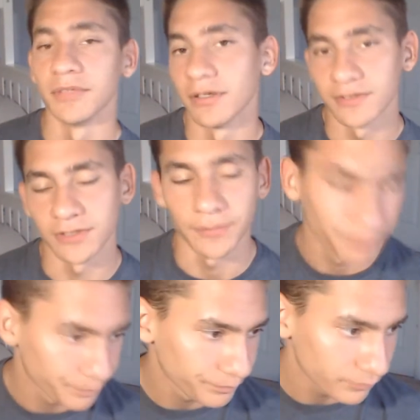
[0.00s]
so
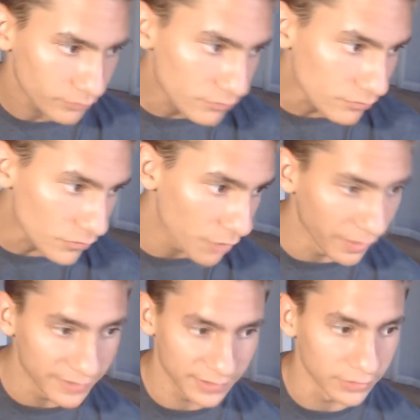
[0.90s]

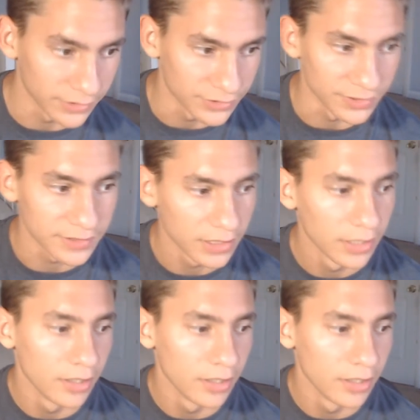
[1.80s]
basically just